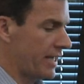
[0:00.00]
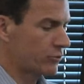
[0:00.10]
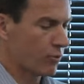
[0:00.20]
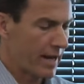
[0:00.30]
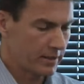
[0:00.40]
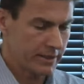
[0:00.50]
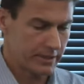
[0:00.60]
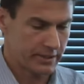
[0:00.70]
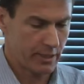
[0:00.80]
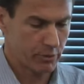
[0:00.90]
Kids readily
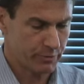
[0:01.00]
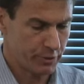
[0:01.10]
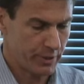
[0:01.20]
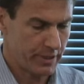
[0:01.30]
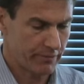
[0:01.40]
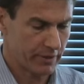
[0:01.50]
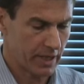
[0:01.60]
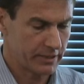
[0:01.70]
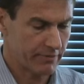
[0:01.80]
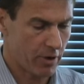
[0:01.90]
distinguish between different
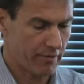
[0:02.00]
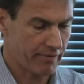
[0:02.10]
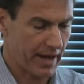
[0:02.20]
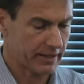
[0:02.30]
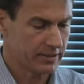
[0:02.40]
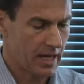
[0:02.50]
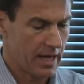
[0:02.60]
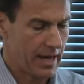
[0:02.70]
kinds of artifacts.